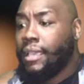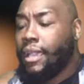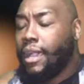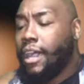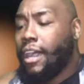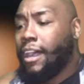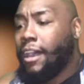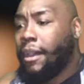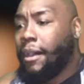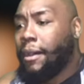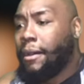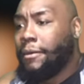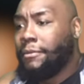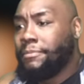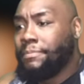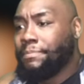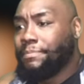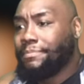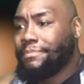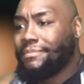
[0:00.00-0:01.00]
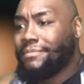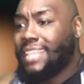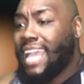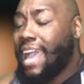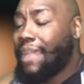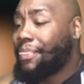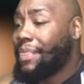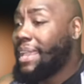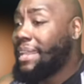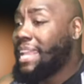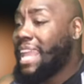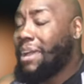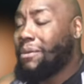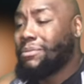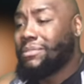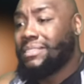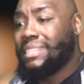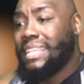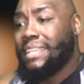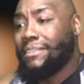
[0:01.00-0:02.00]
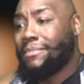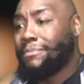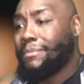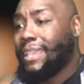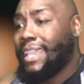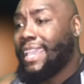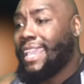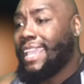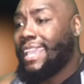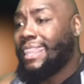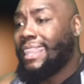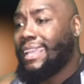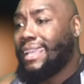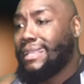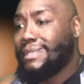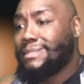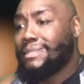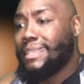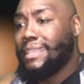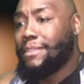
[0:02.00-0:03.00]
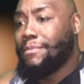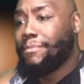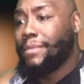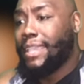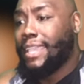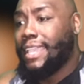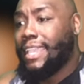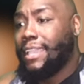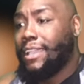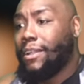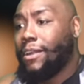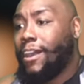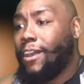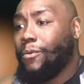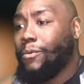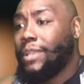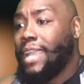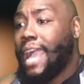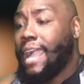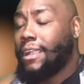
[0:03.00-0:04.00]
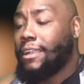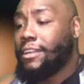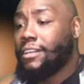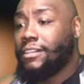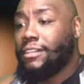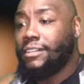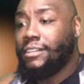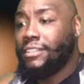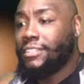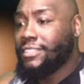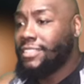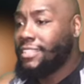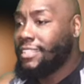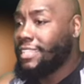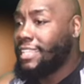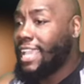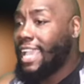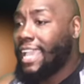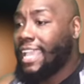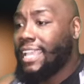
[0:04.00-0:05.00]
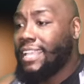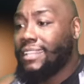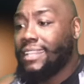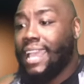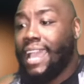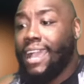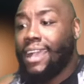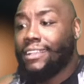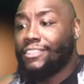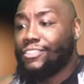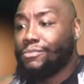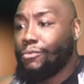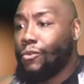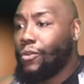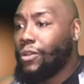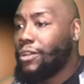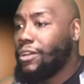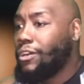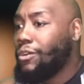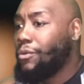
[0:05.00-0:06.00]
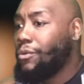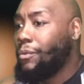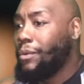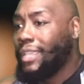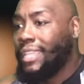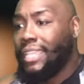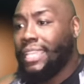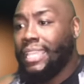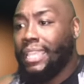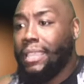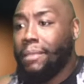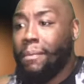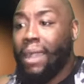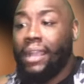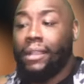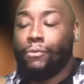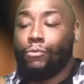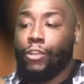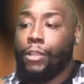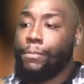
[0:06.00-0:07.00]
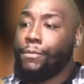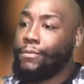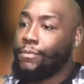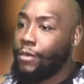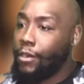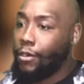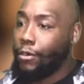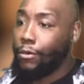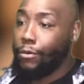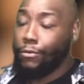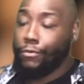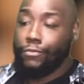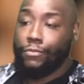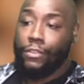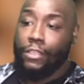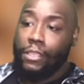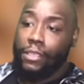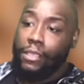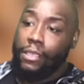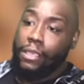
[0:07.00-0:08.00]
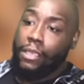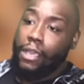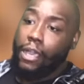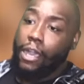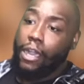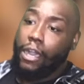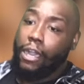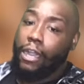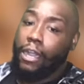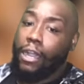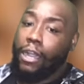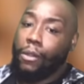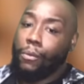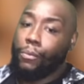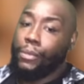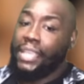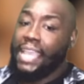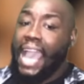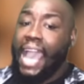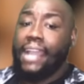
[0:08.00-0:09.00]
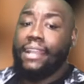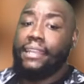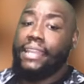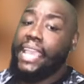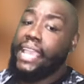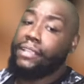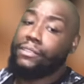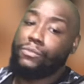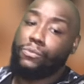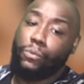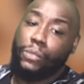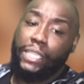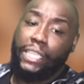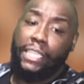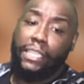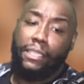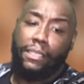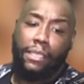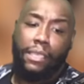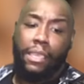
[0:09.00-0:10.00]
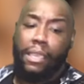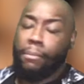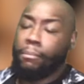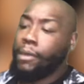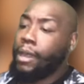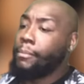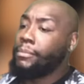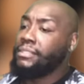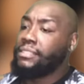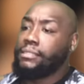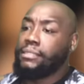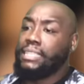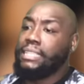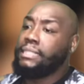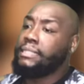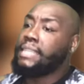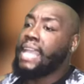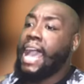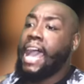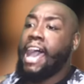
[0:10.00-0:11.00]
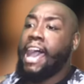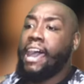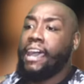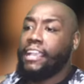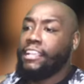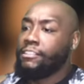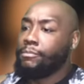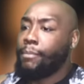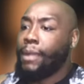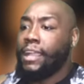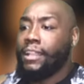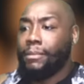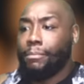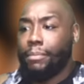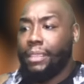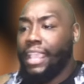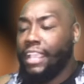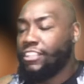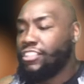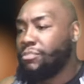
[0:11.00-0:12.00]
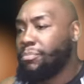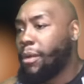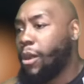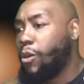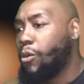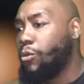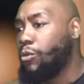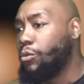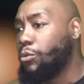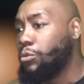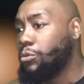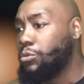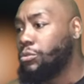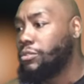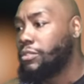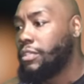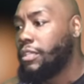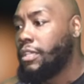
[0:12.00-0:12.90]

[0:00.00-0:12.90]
I think that was it, man. Like I say, man, we got Cuz done came down smoking her weed, about to rip them off. We got next week, Mama Sita is about to be exposed.